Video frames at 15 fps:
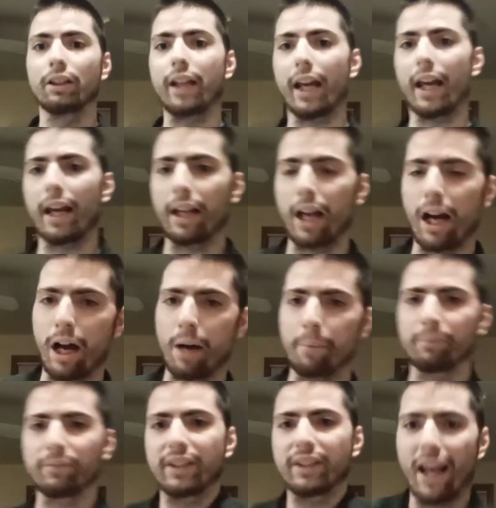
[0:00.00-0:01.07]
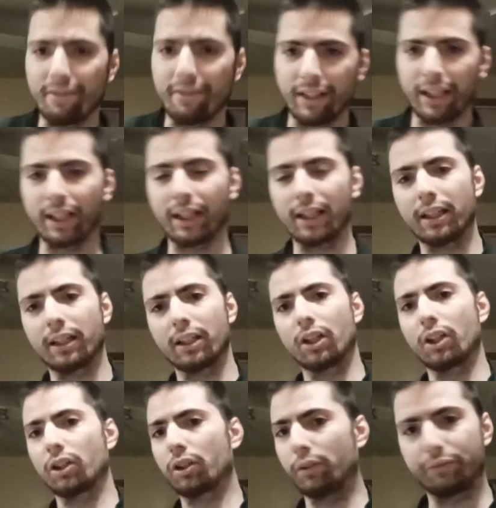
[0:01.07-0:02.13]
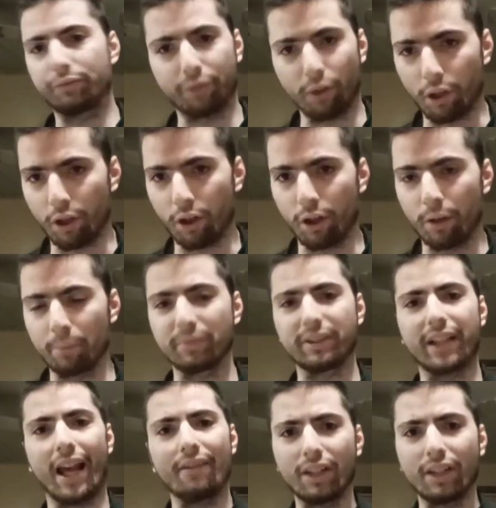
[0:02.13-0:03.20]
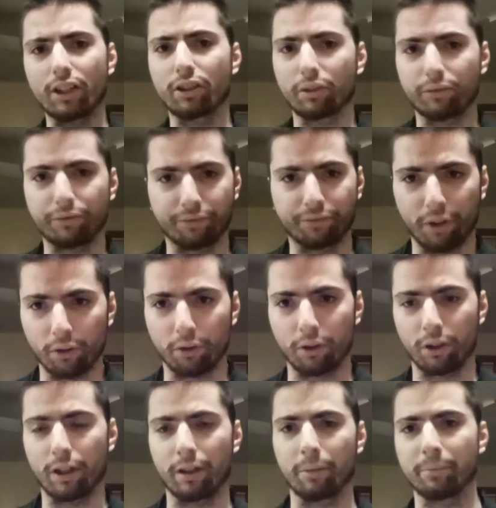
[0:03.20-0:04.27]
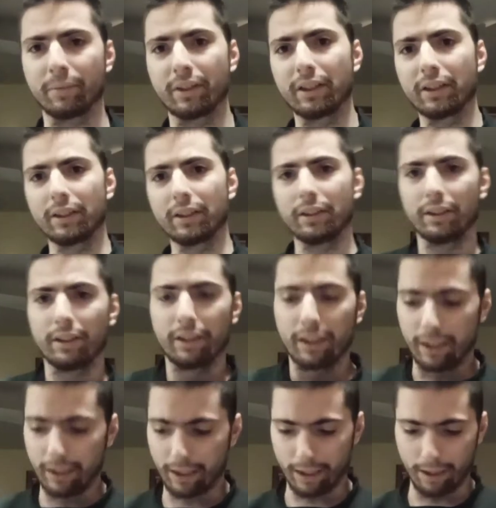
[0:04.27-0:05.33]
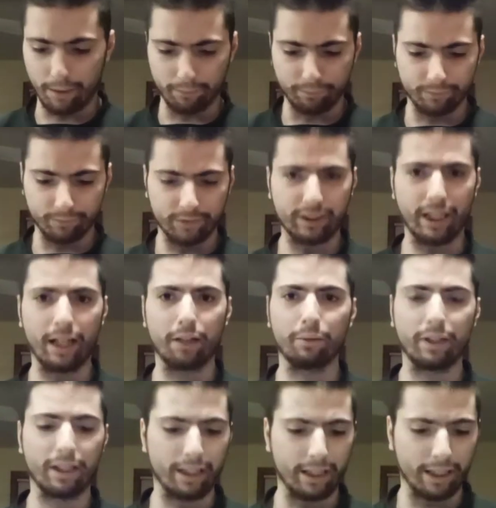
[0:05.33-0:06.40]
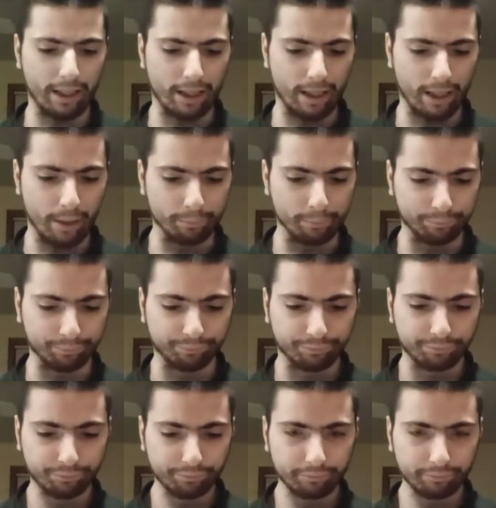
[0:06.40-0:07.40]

Okay, um, Danny Conform, Danny Conform, um, say we, um,